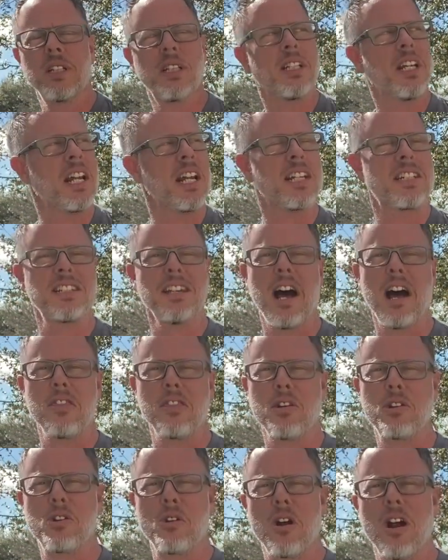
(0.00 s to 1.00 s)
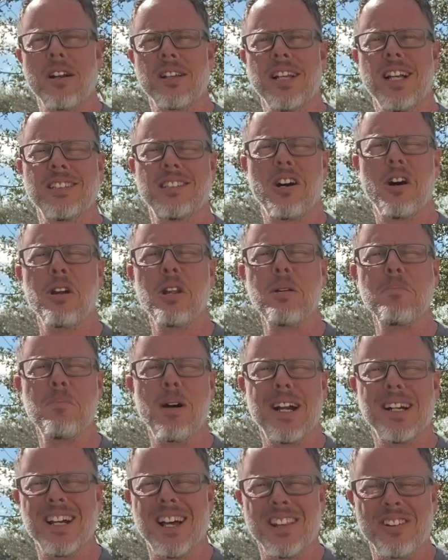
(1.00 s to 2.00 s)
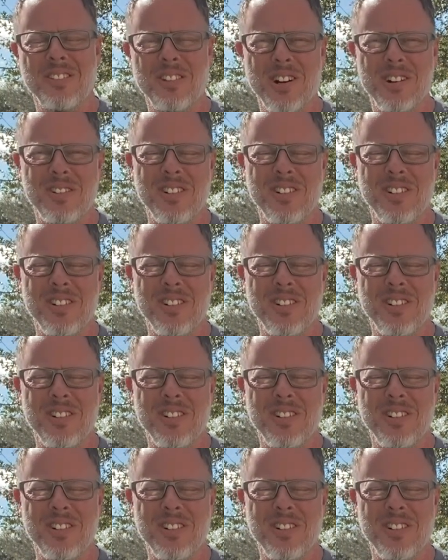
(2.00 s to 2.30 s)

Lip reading: and it's not the truck that's hauling butt down the road